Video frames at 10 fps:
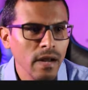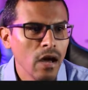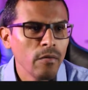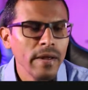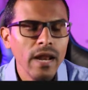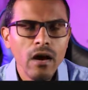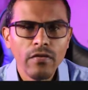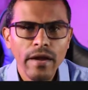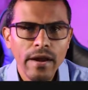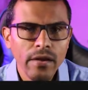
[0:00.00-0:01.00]

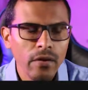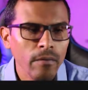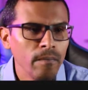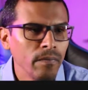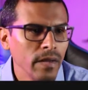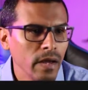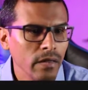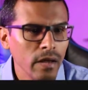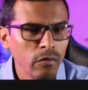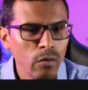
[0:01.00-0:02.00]
automatenow.io, and
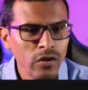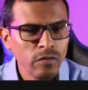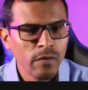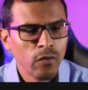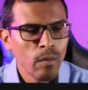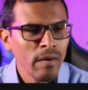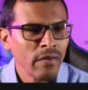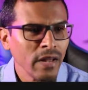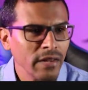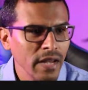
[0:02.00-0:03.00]
then we want to perform a
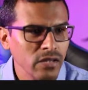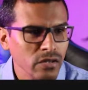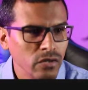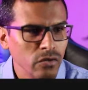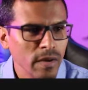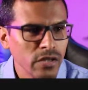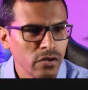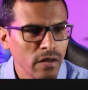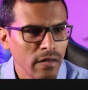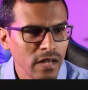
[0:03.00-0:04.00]
validation to make
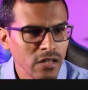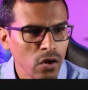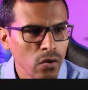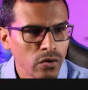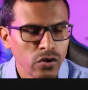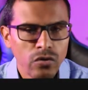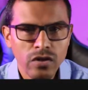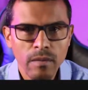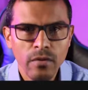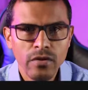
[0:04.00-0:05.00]
sure that this logo shows
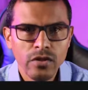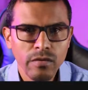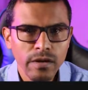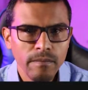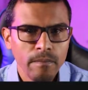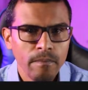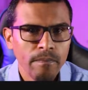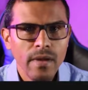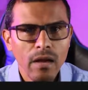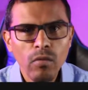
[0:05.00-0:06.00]
up on the screen.
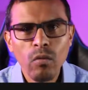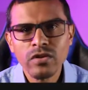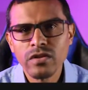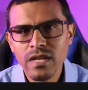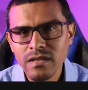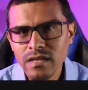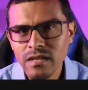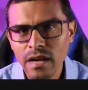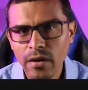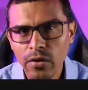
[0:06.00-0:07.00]
And we want to test this
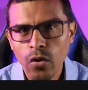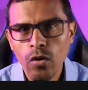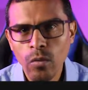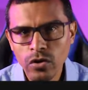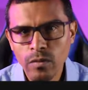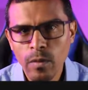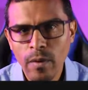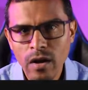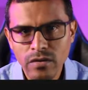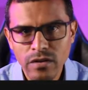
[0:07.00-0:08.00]
scenario on multiple
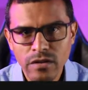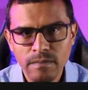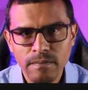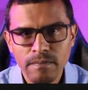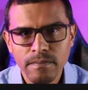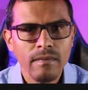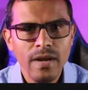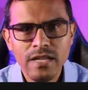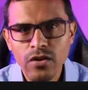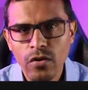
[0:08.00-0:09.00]
browsers.
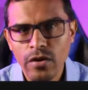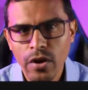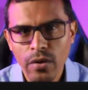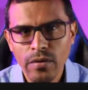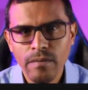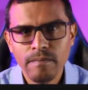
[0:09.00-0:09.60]
Let's go to the code.